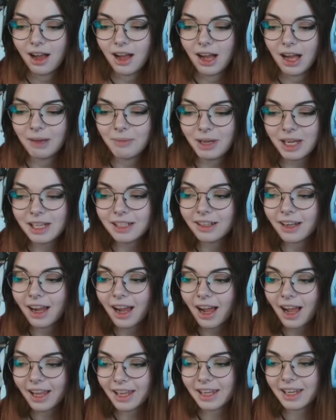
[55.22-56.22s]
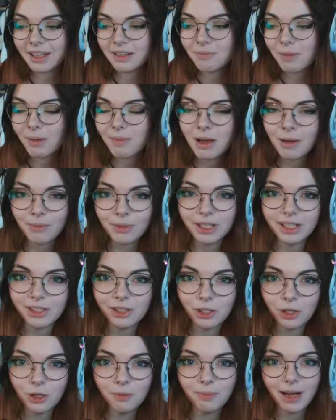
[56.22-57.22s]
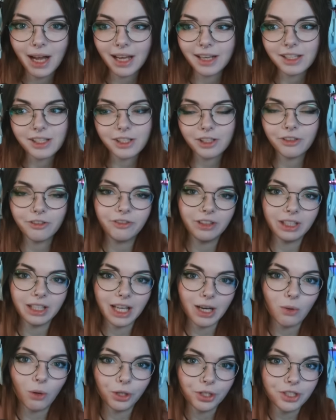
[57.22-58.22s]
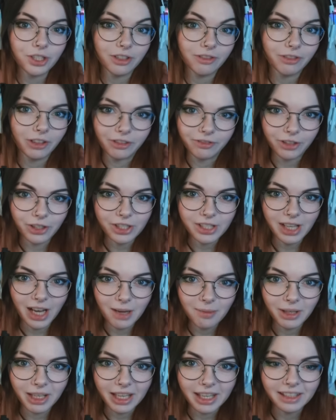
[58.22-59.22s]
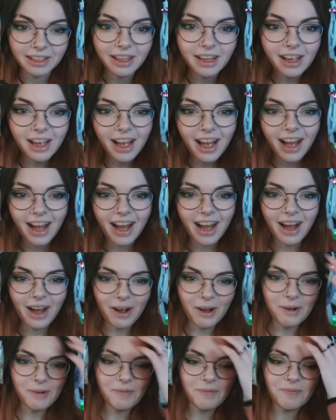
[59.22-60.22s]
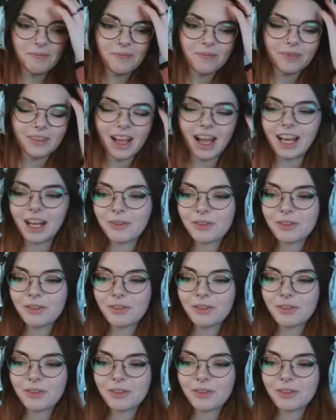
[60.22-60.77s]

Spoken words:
I mean, again, my memory is so bad, it's going to feel like watching it for the first time again. And I